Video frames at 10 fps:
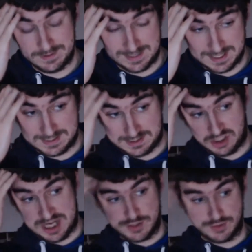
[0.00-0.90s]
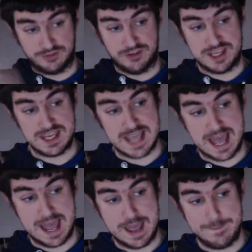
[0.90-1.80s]
it's scheduled for
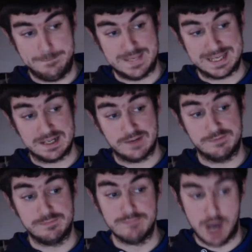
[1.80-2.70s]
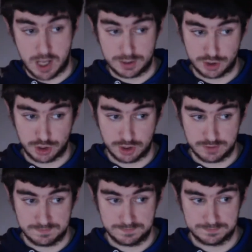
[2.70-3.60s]
the beginning of March
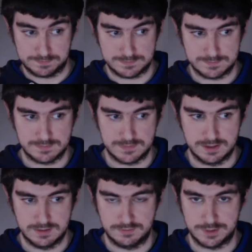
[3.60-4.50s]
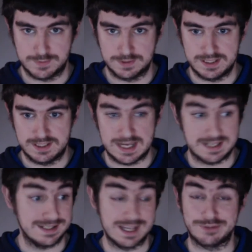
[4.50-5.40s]
for its release
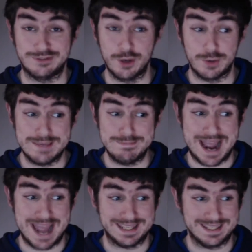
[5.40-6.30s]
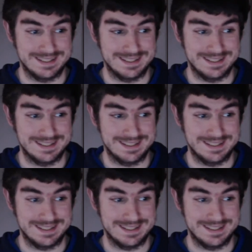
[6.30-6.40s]
date. Nick Fury back